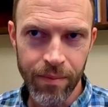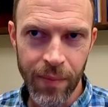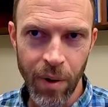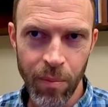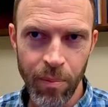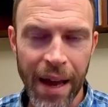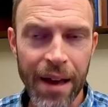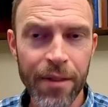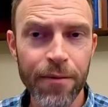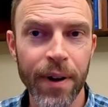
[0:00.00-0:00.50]

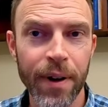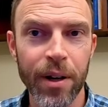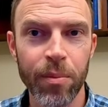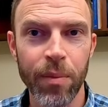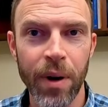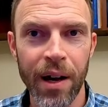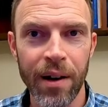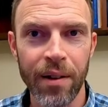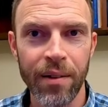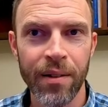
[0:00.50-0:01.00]
Pathfinder
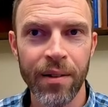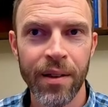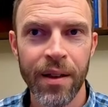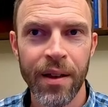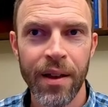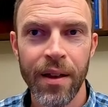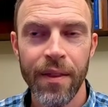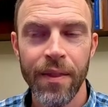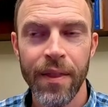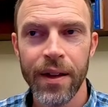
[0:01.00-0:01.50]
model
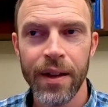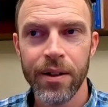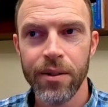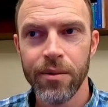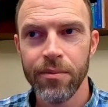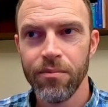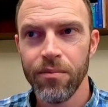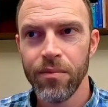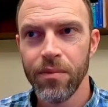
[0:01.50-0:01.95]
that